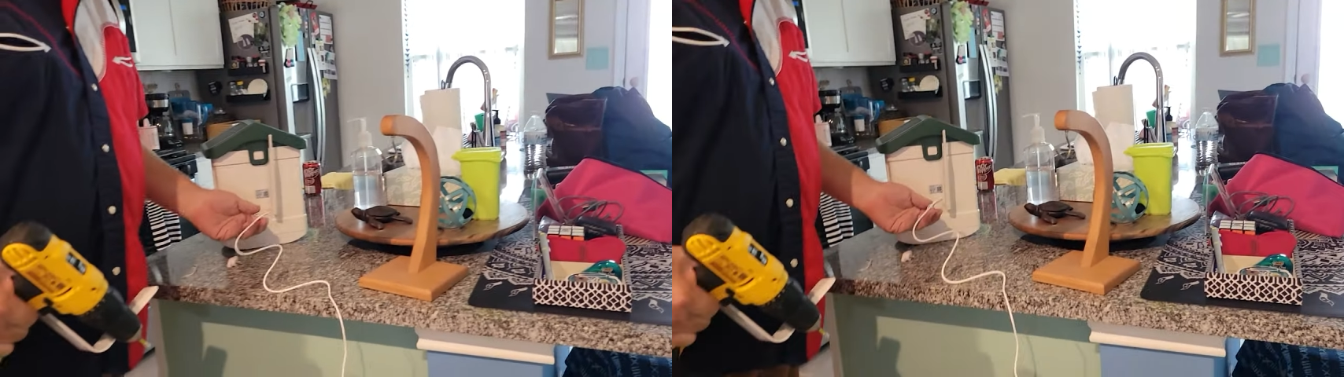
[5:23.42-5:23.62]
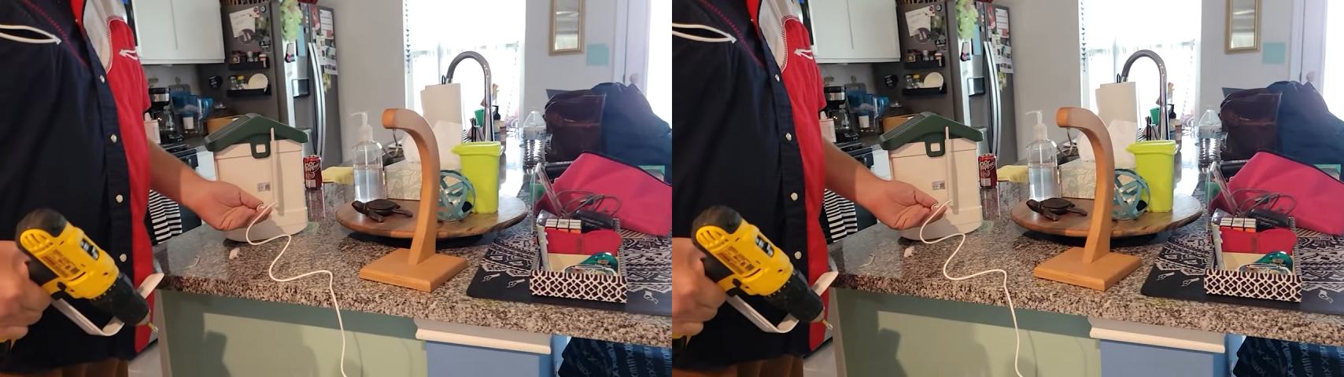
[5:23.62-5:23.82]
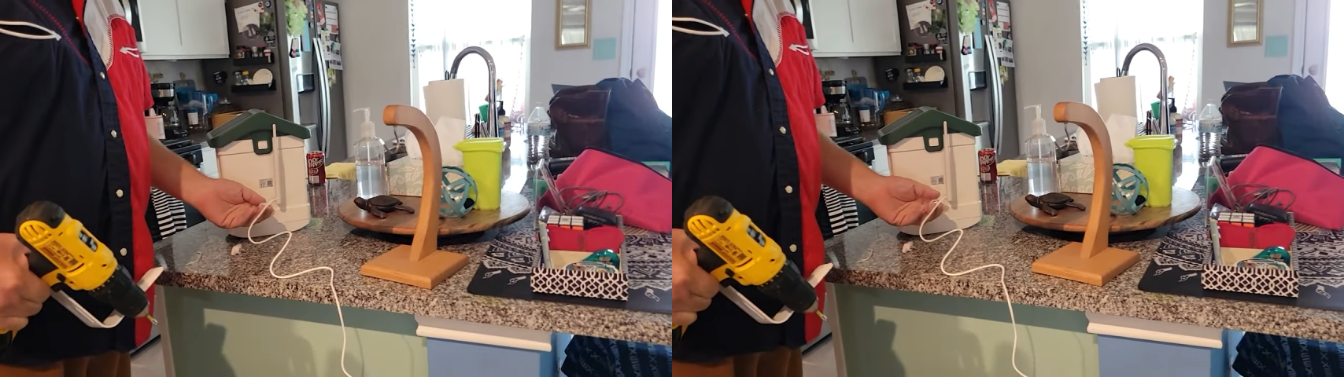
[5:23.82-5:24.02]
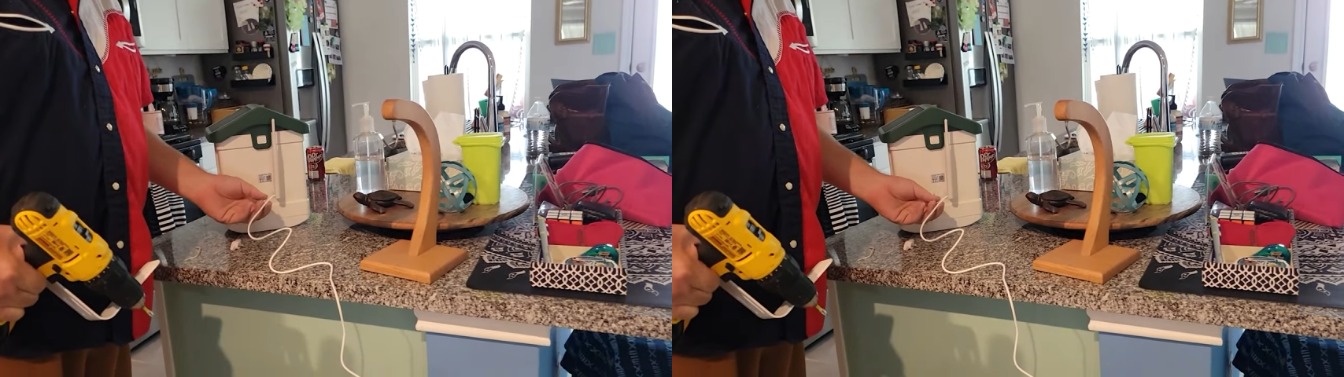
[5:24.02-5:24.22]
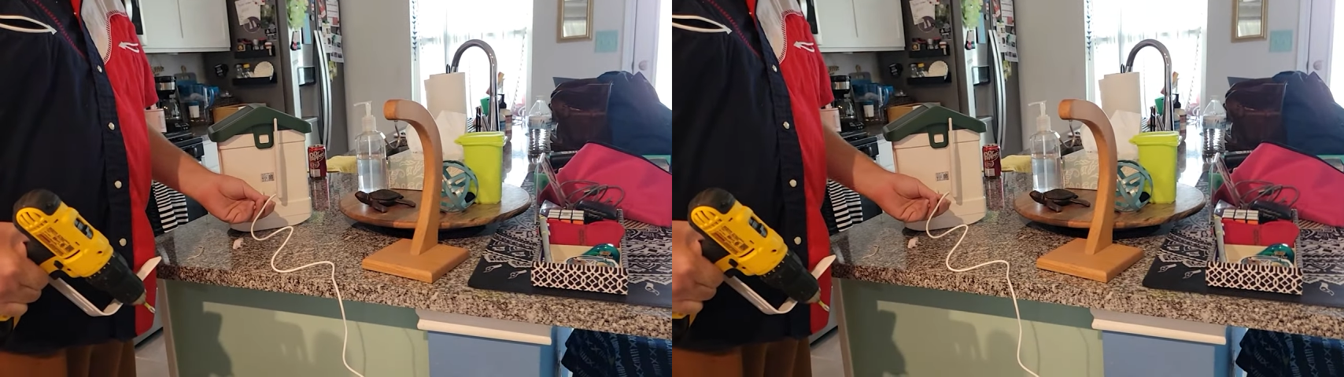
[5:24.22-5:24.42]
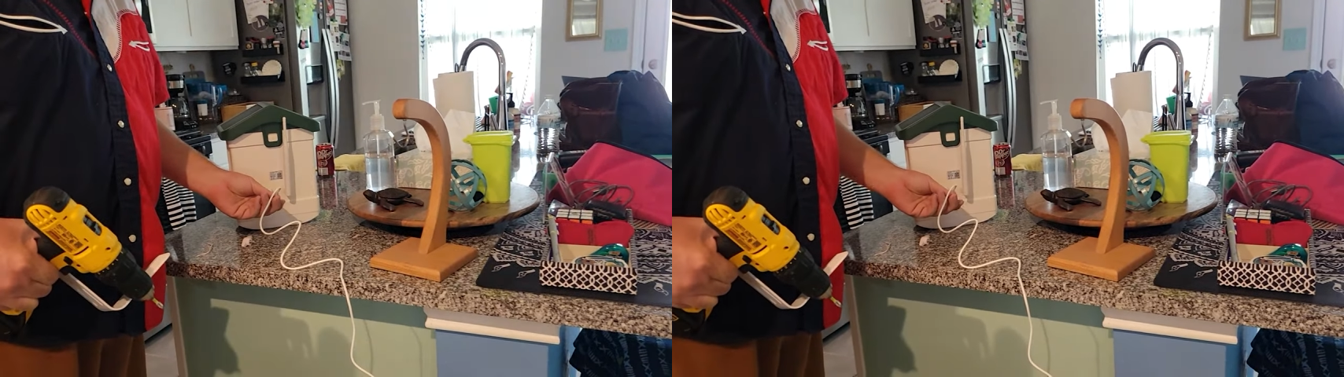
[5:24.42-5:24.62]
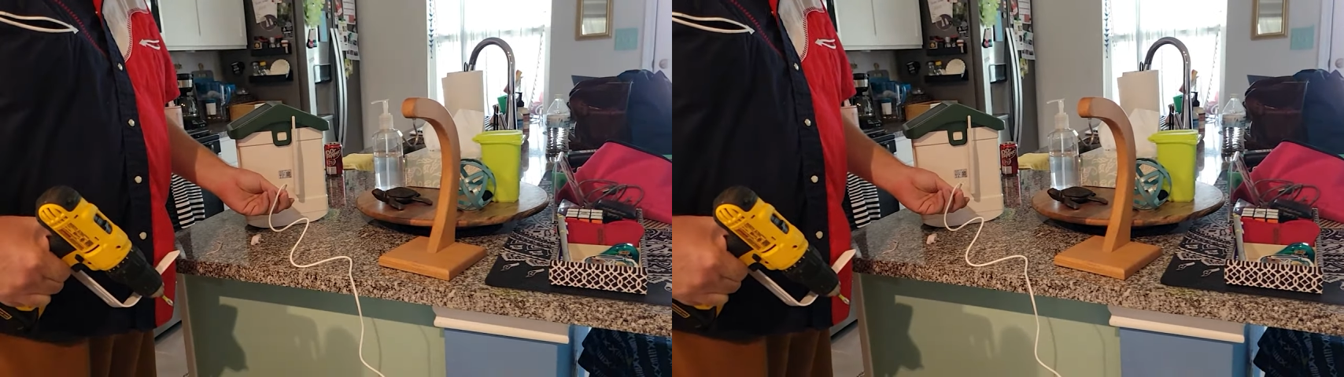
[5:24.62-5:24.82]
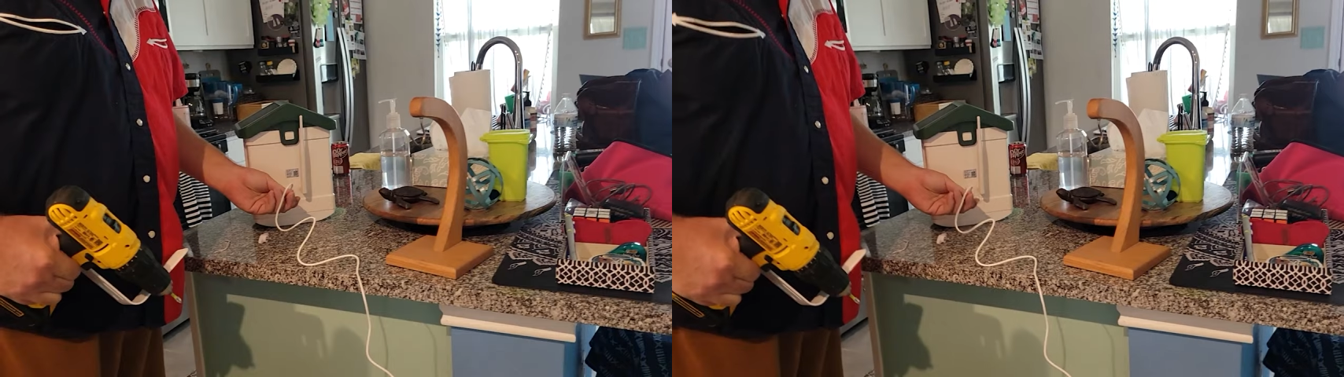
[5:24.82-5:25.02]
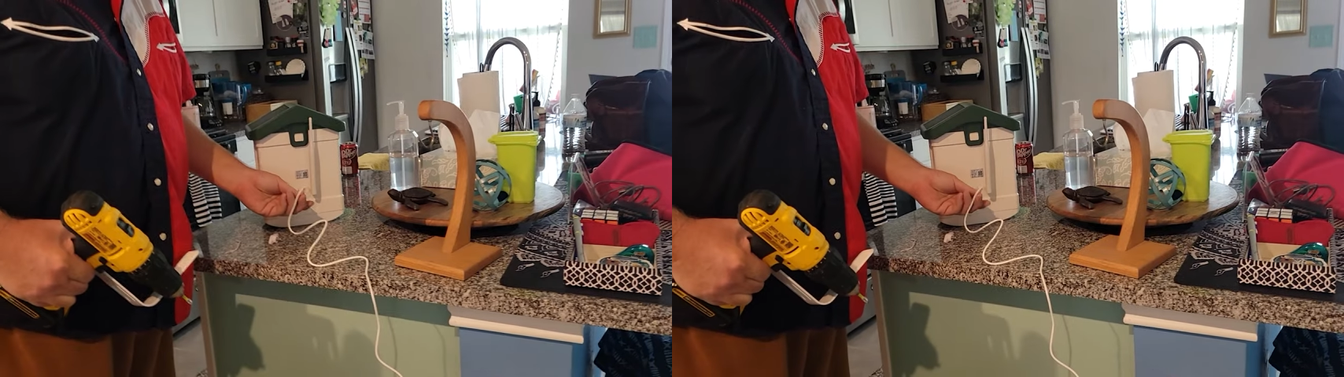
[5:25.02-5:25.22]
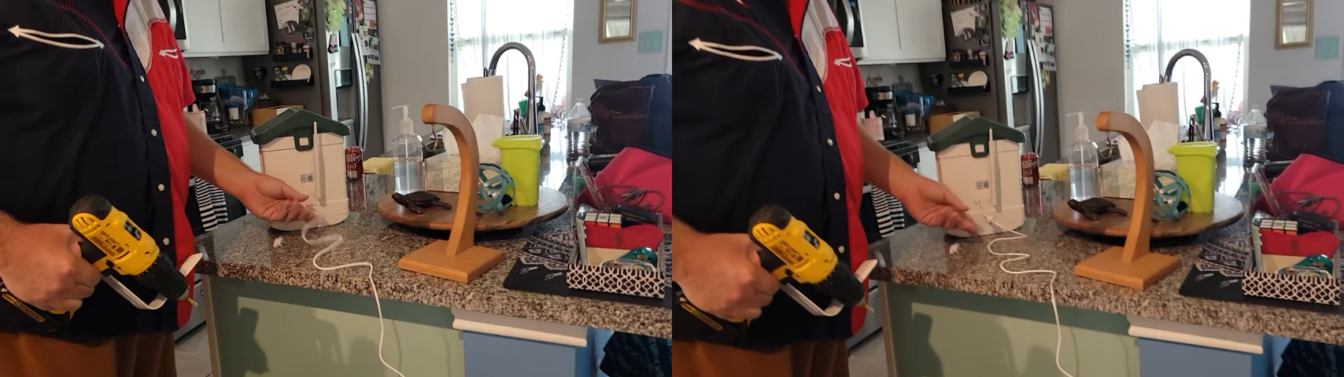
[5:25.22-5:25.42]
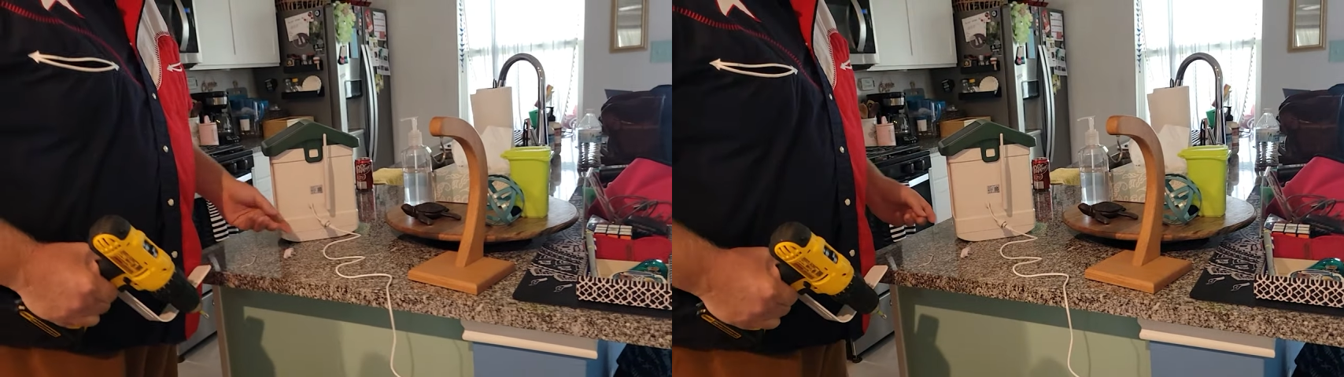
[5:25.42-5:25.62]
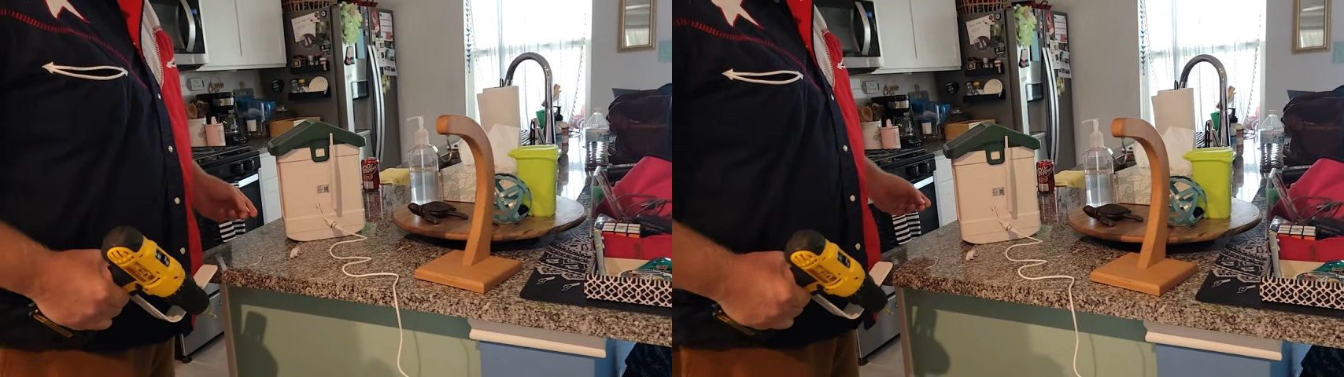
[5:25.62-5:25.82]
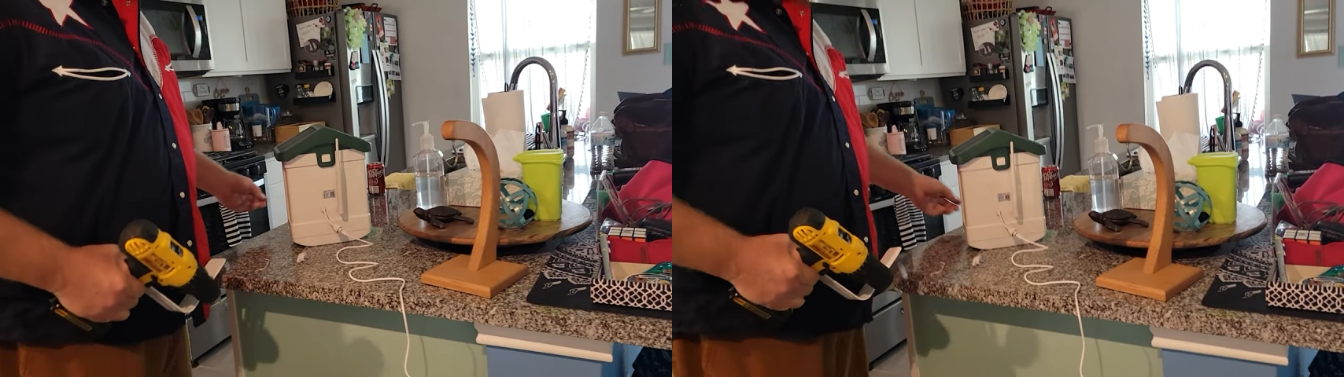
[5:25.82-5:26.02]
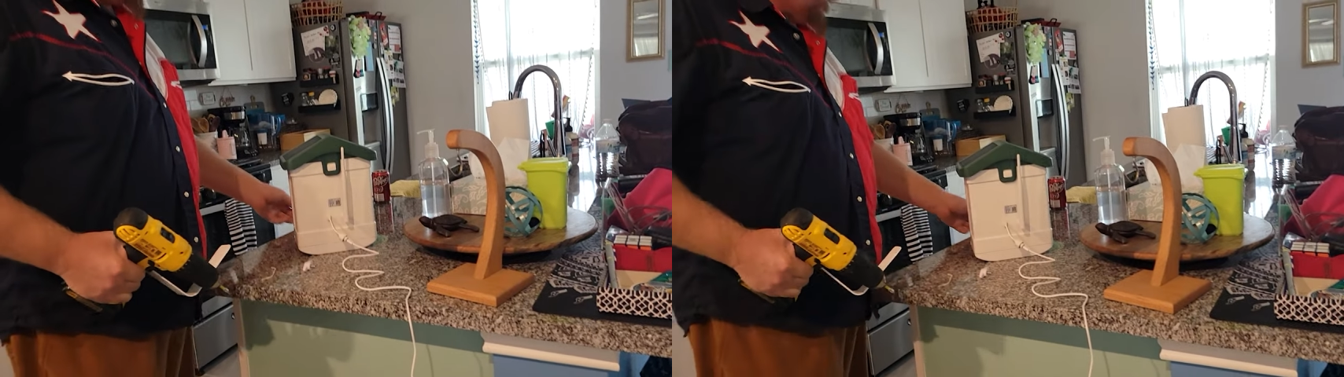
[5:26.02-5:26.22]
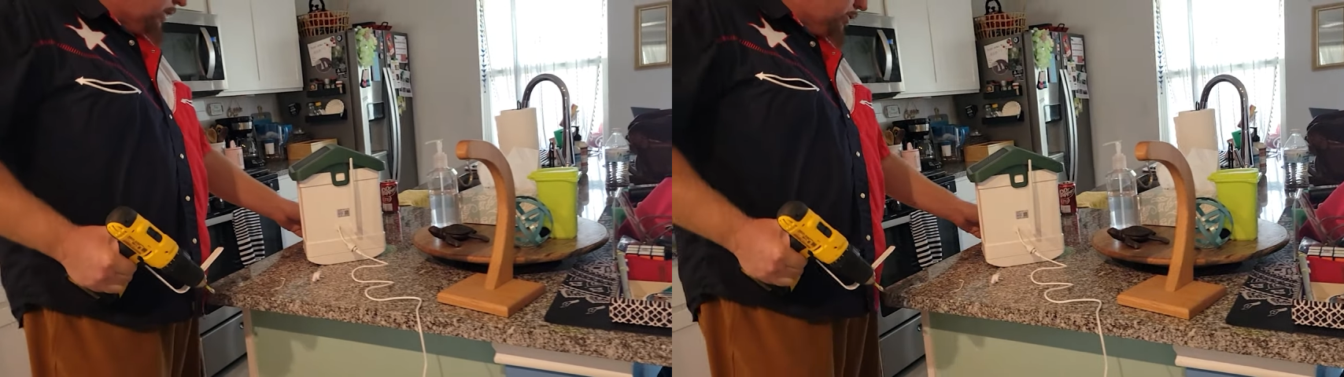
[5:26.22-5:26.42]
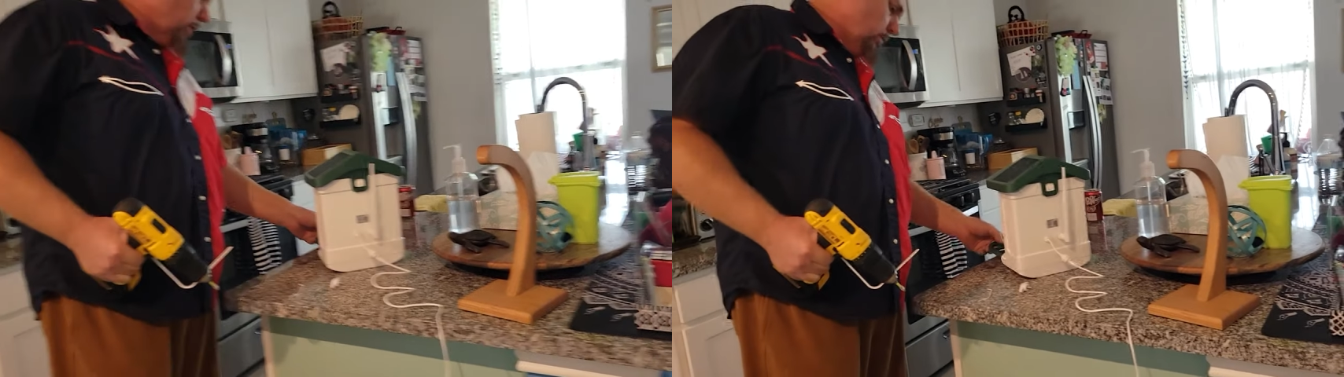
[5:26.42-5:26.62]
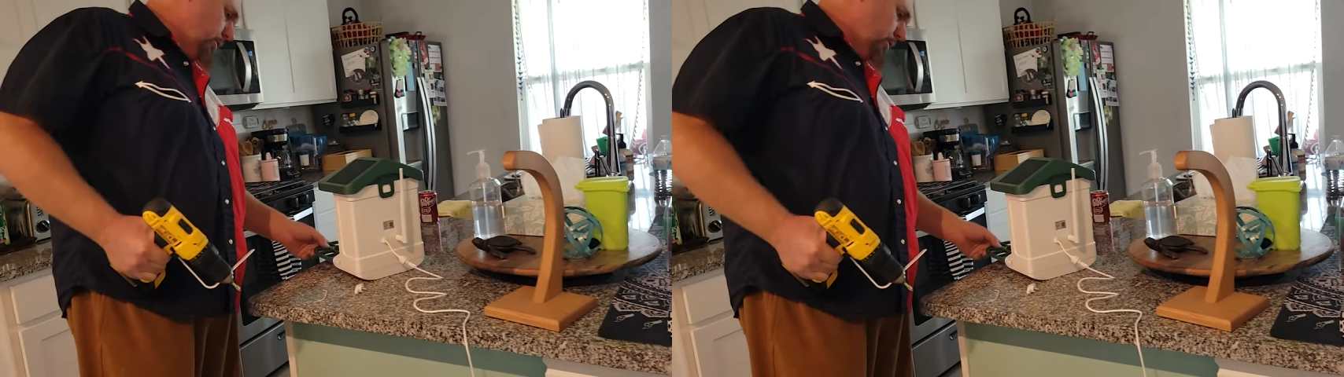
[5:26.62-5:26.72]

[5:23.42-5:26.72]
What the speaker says: [unreadable: no face in view]